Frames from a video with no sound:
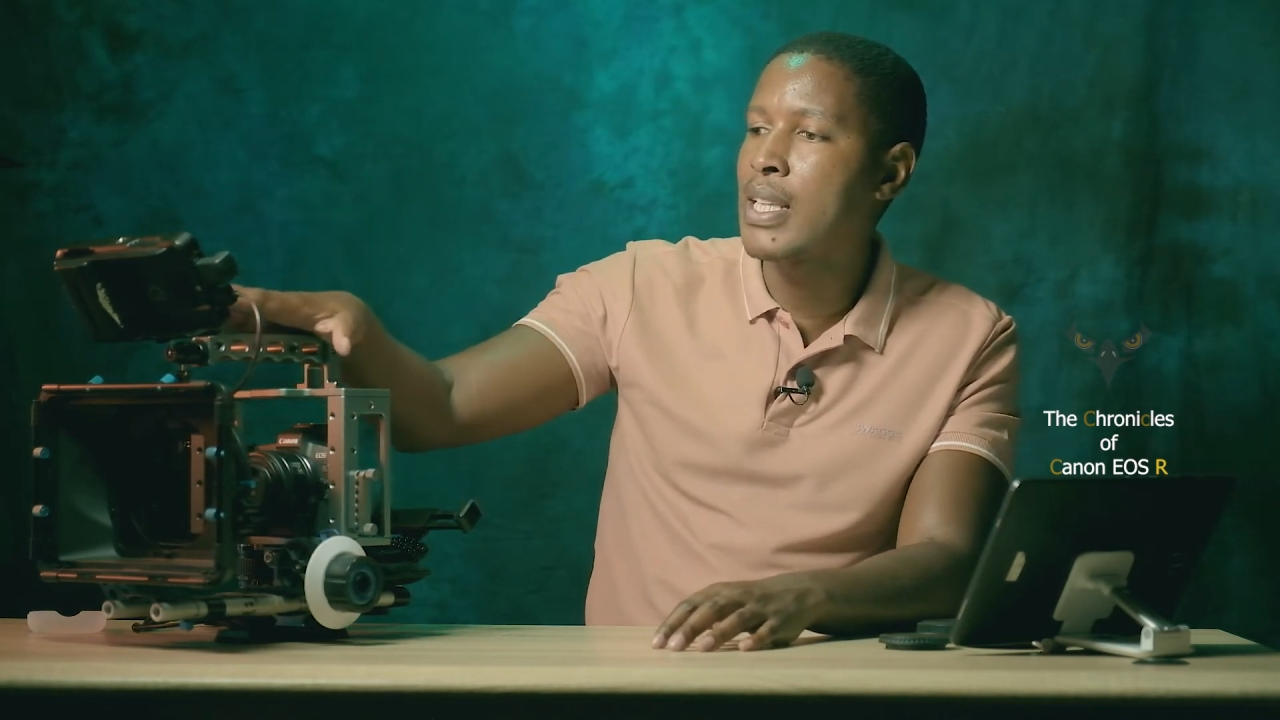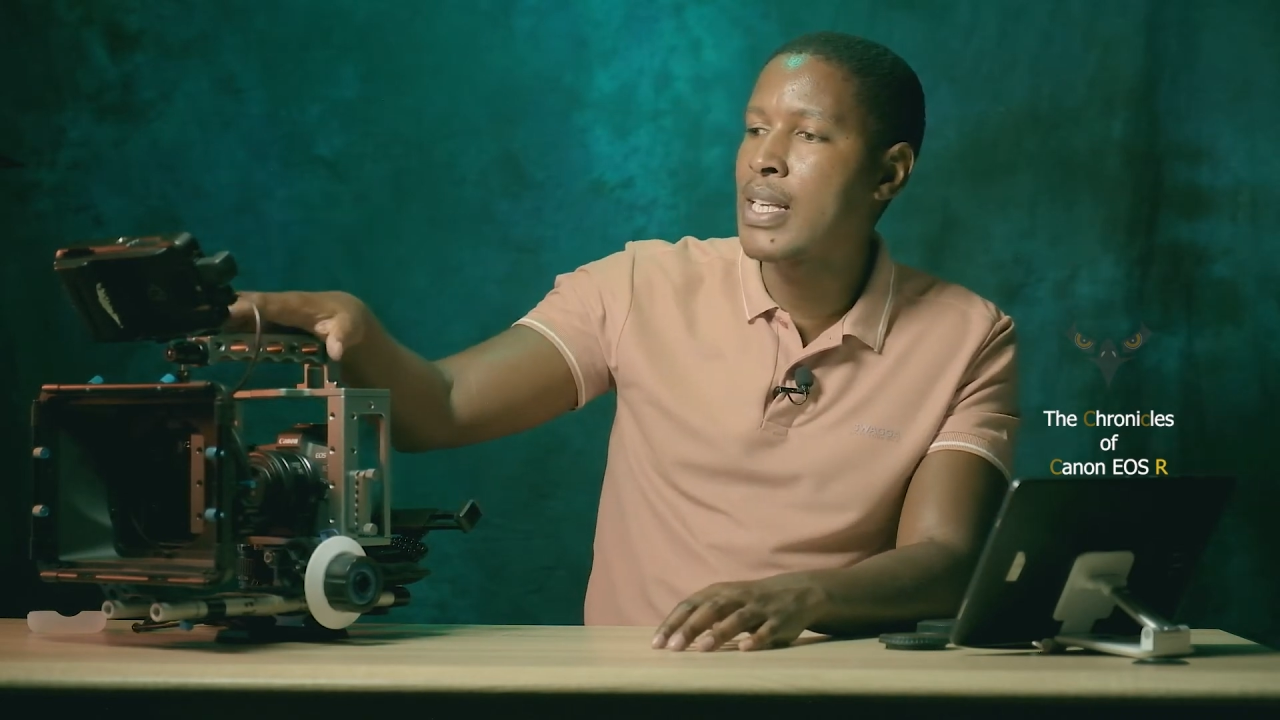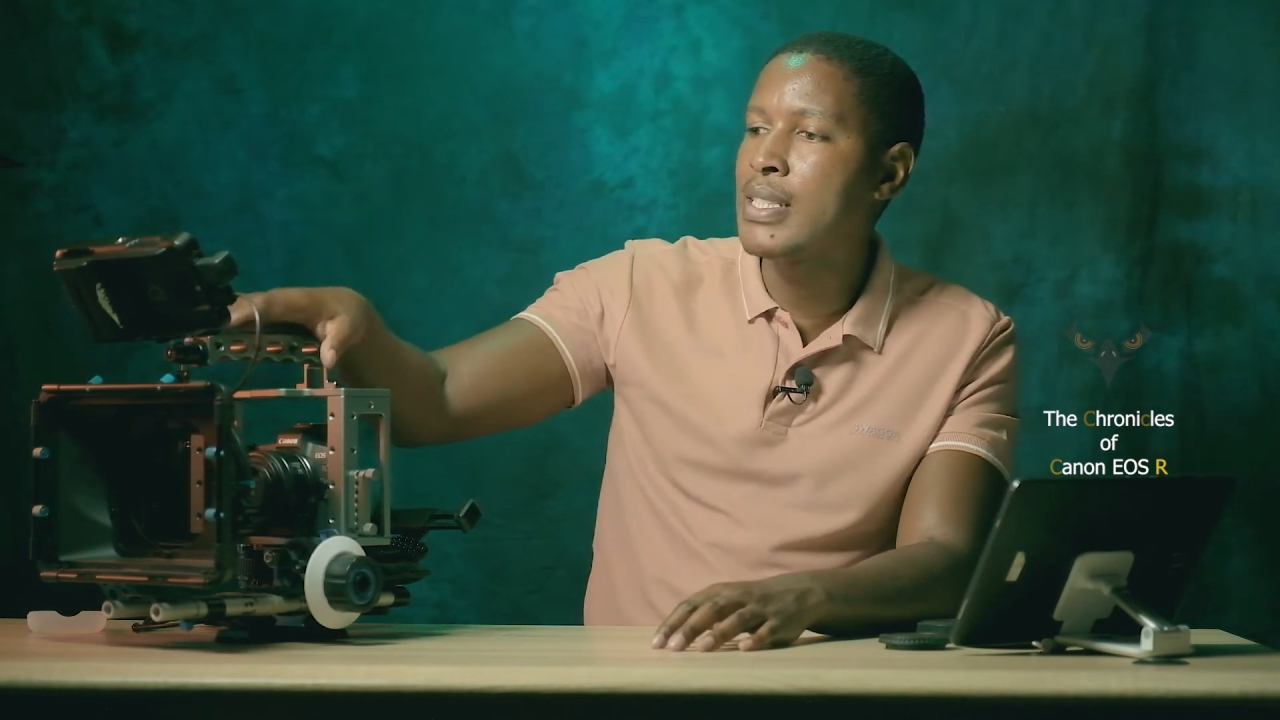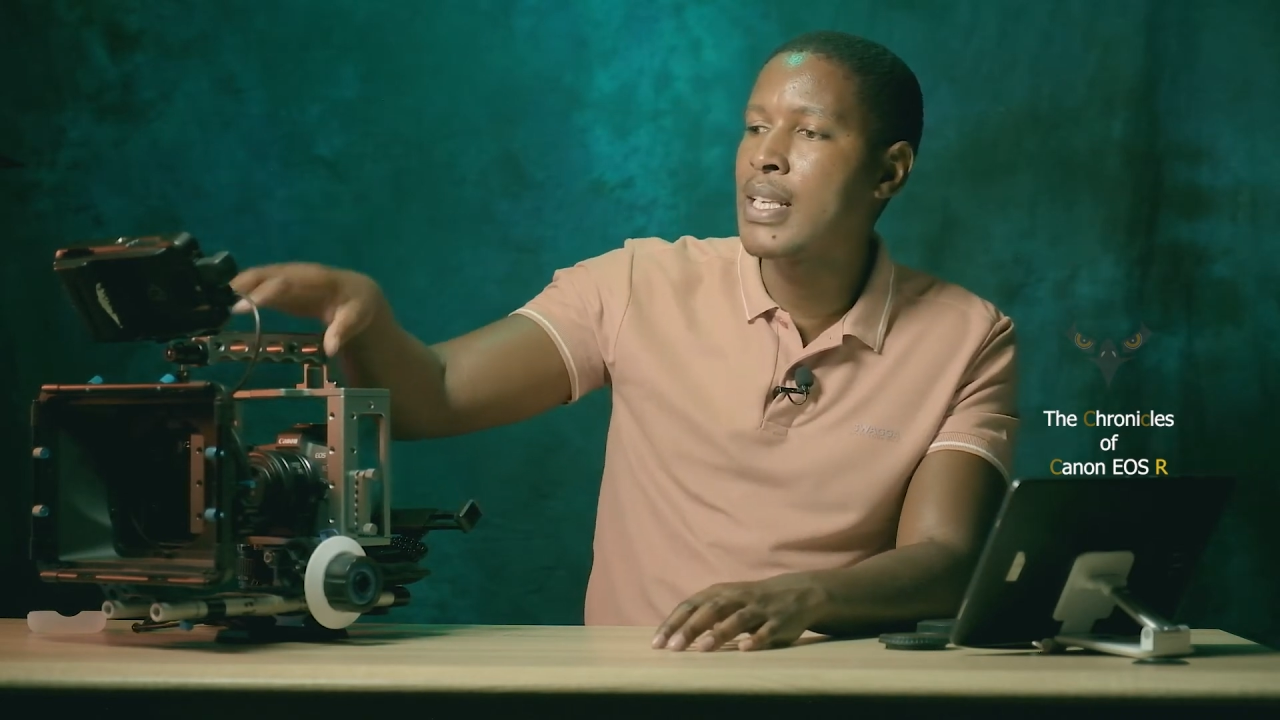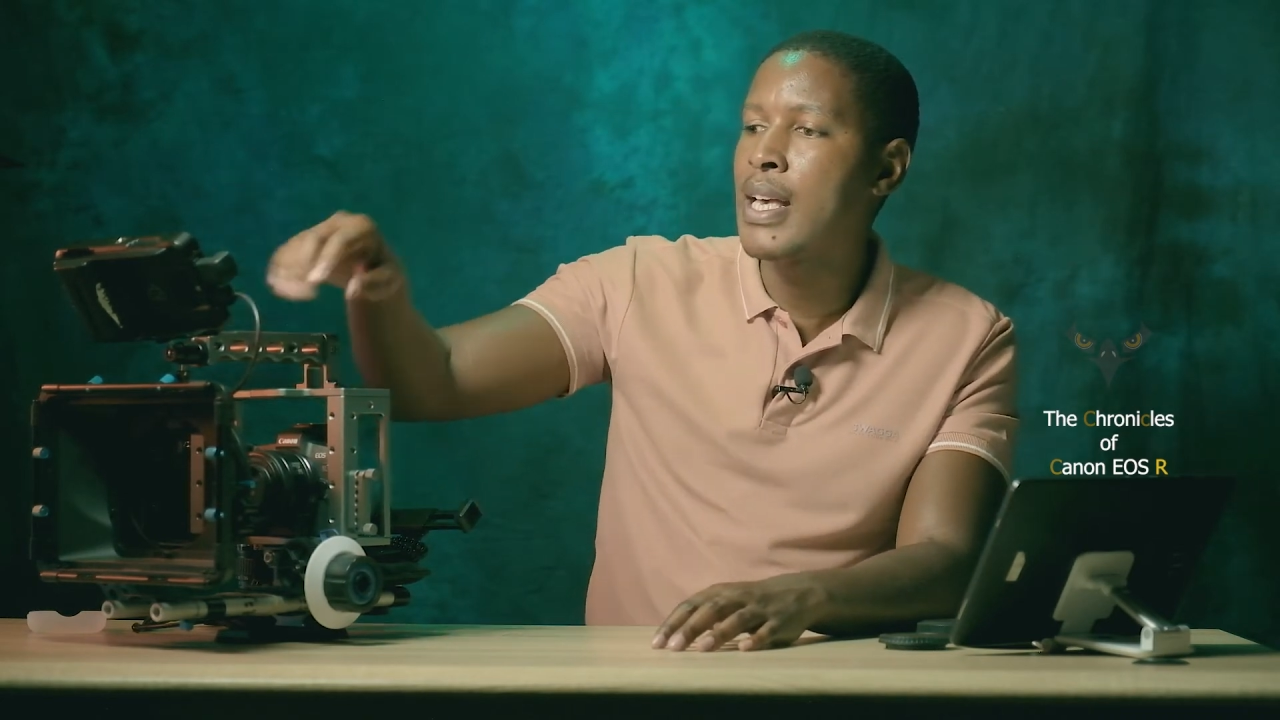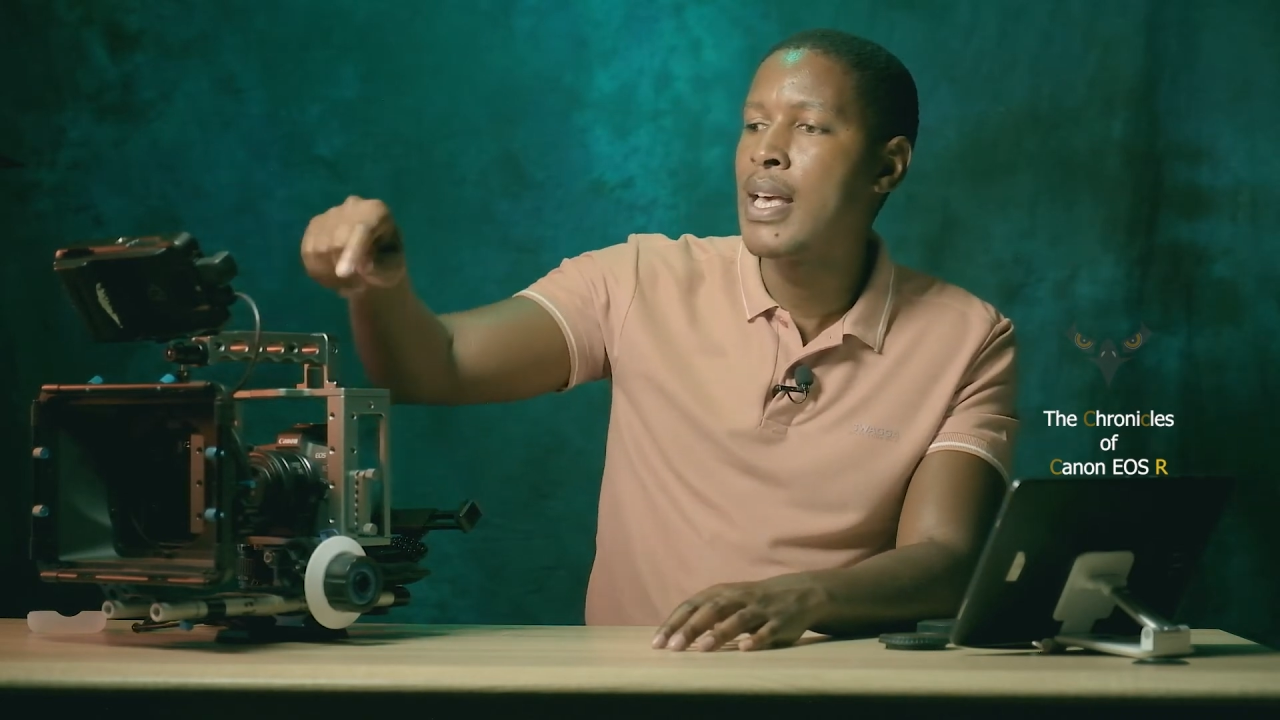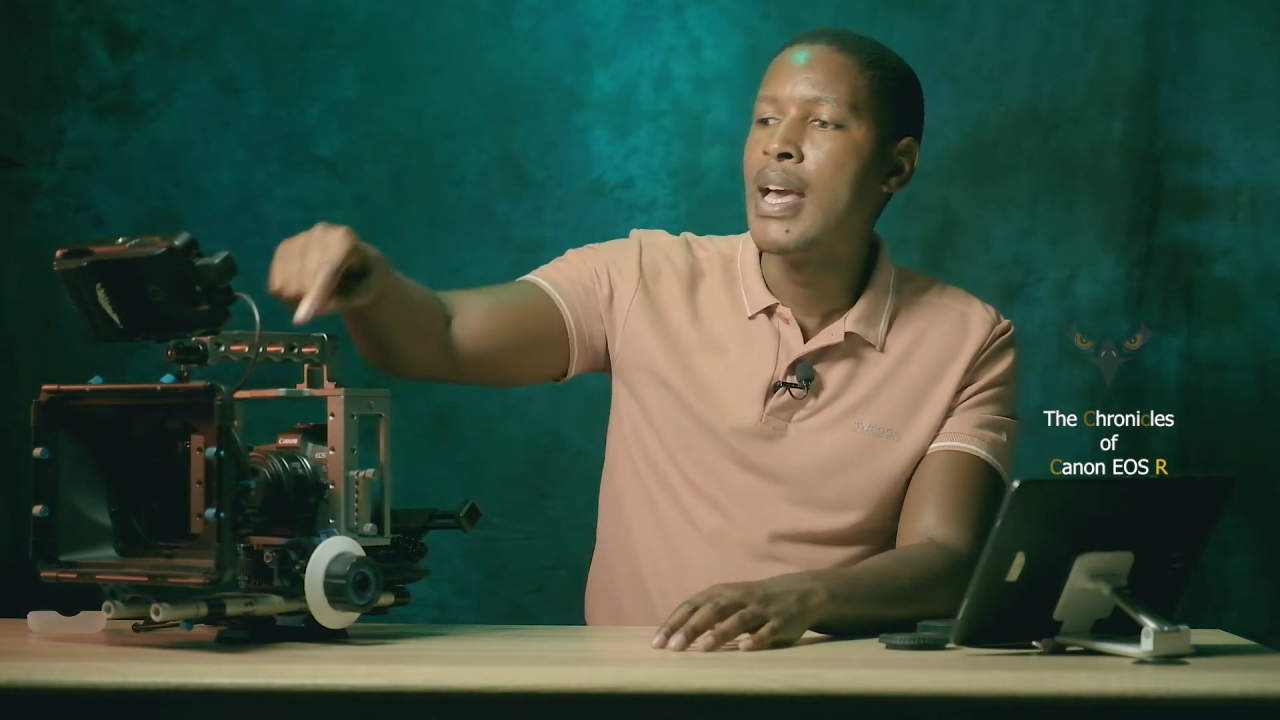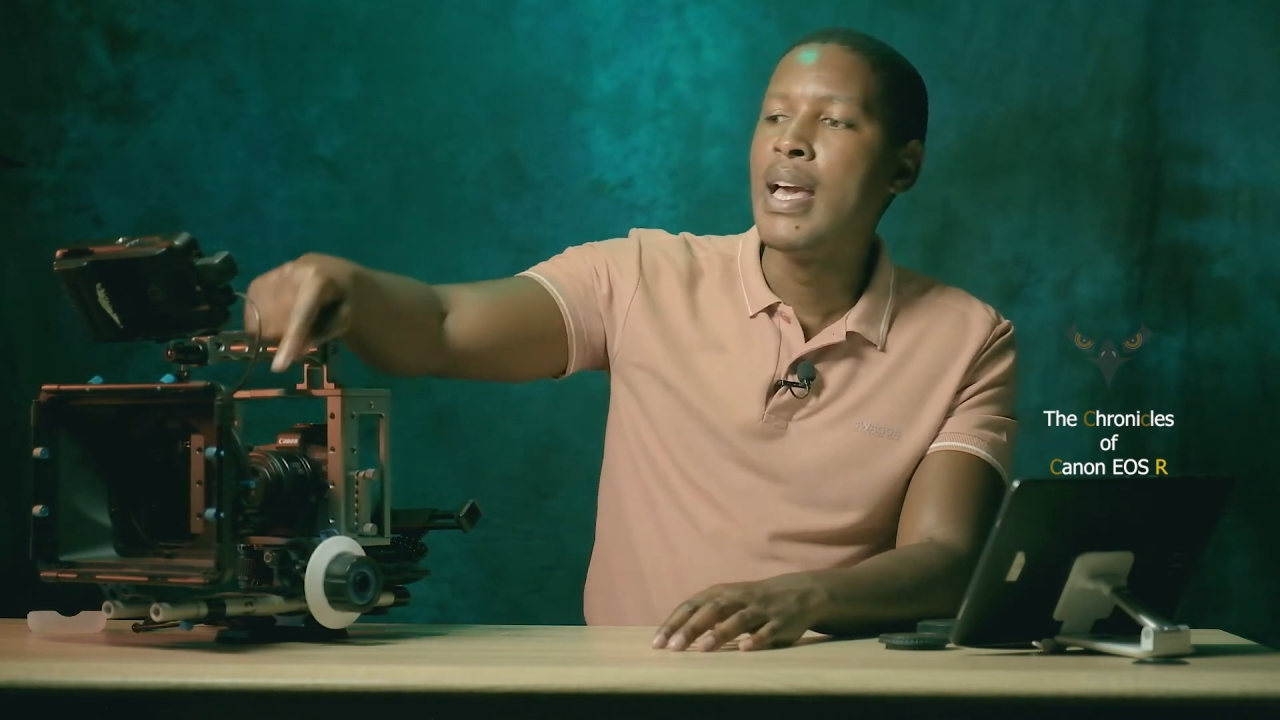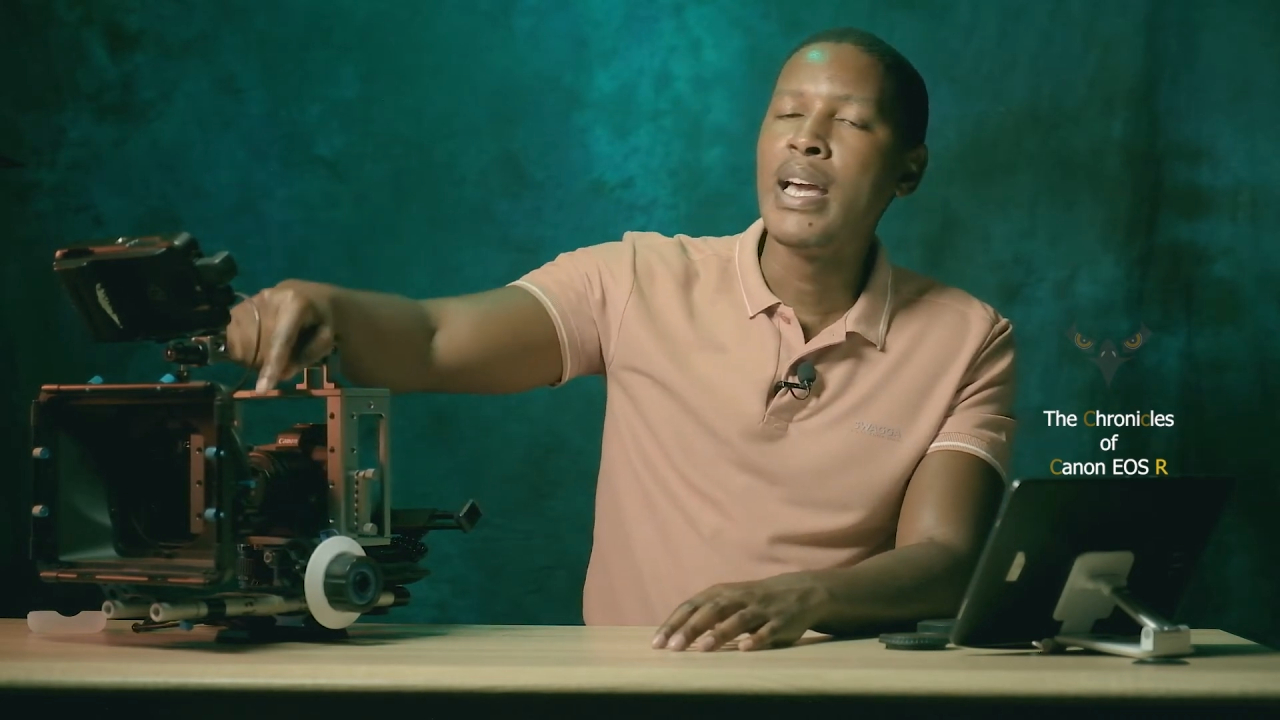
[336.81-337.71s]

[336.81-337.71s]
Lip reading: nice here.